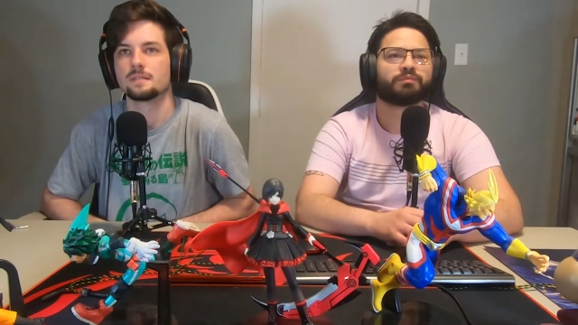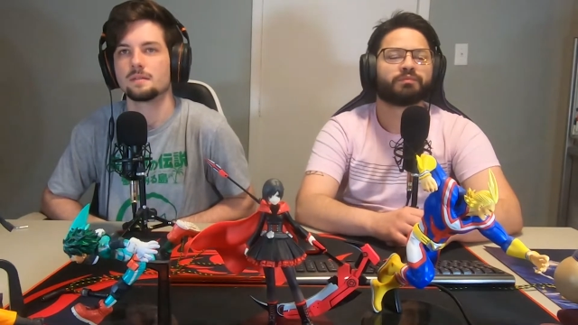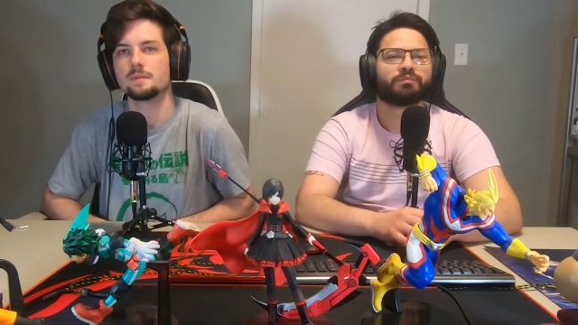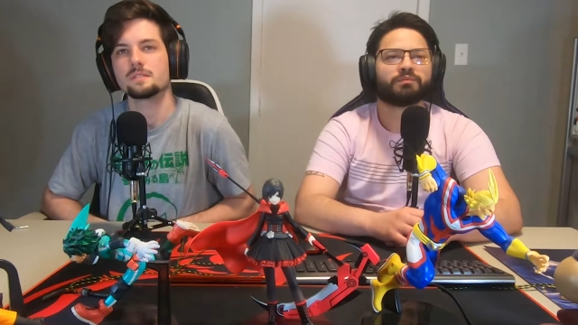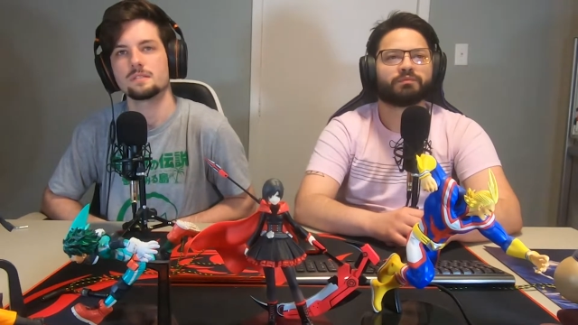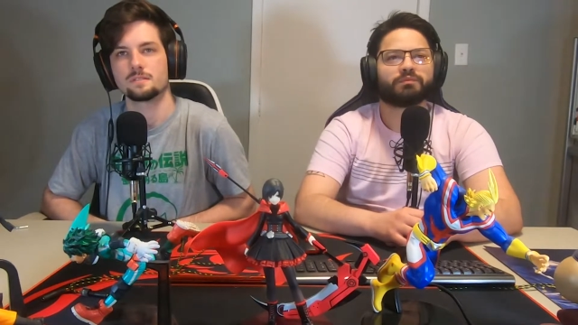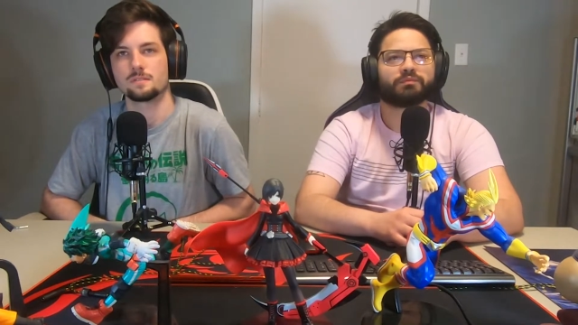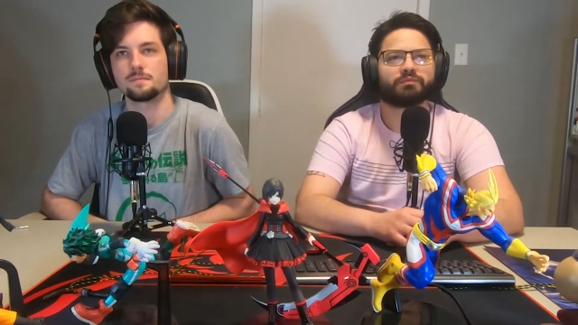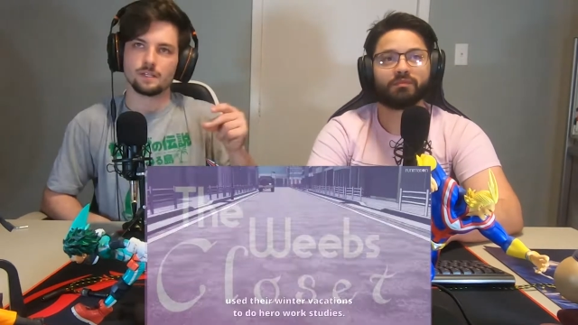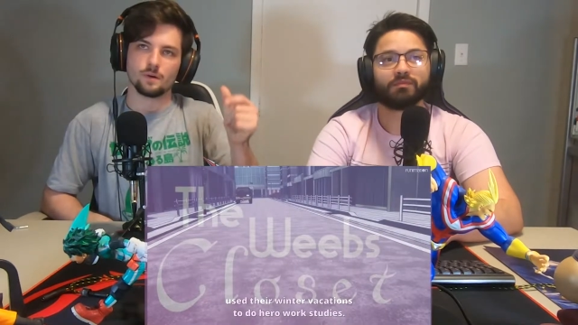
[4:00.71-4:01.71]
Speaker 1: That makes
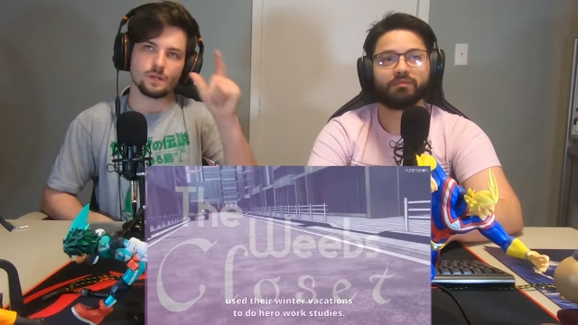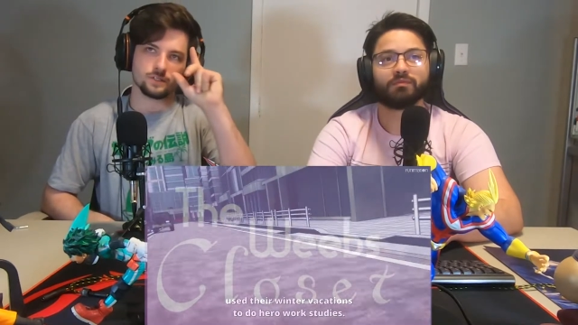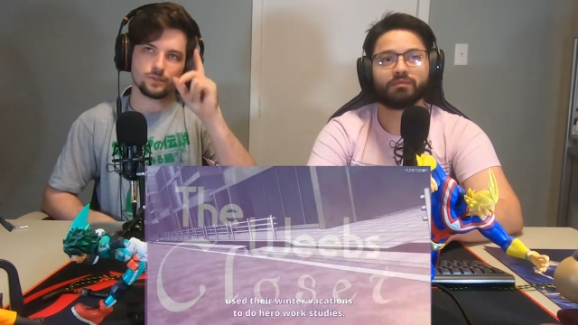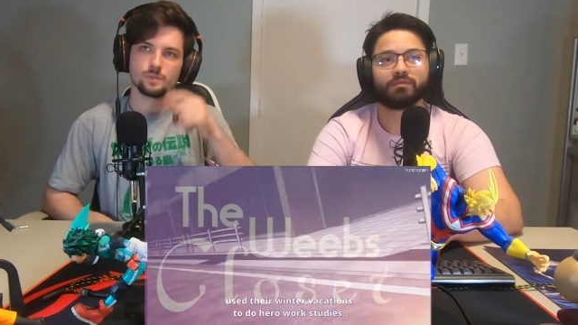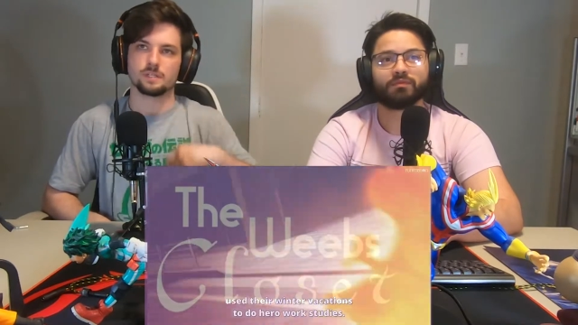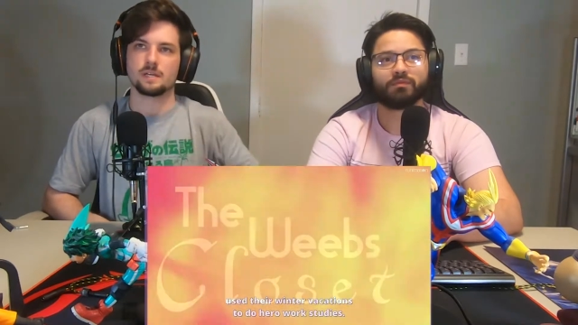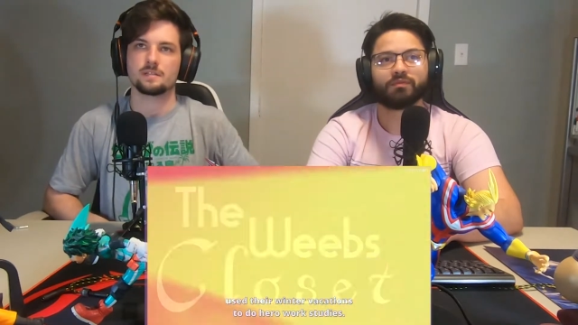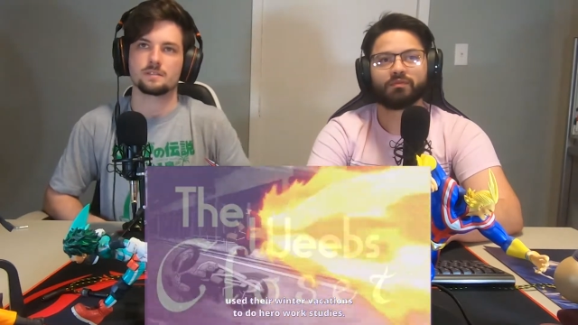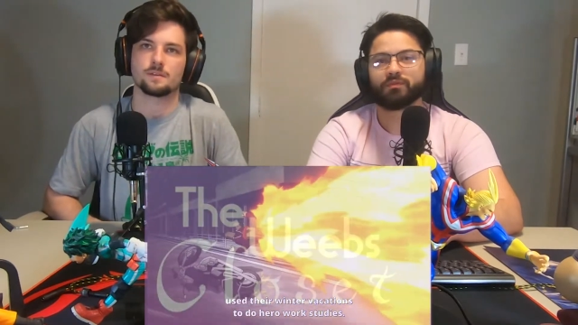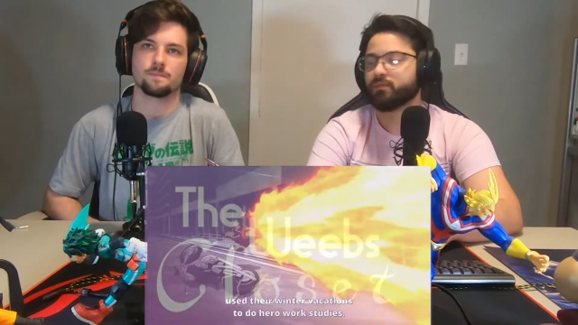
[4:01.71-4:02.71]
sense. You know what I just
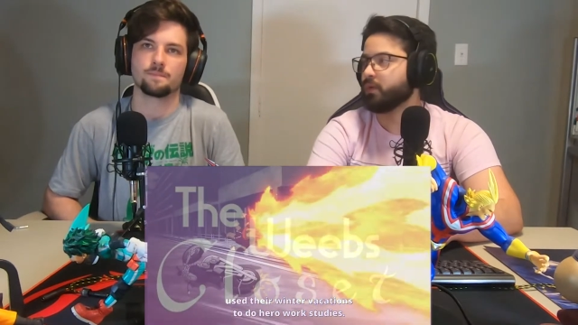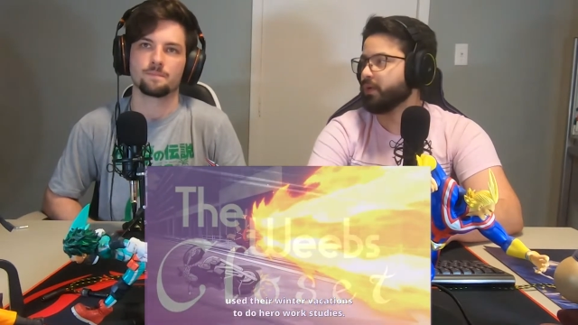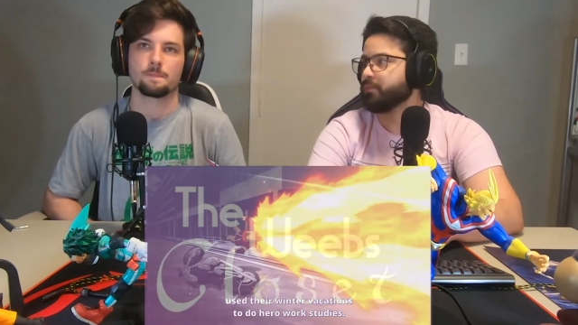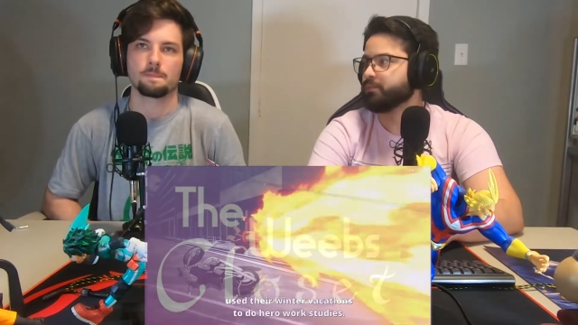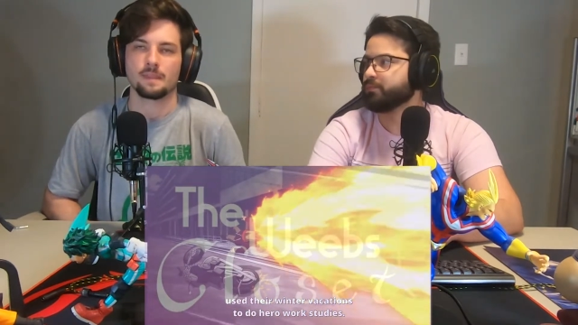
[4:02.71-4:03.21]
realized? What?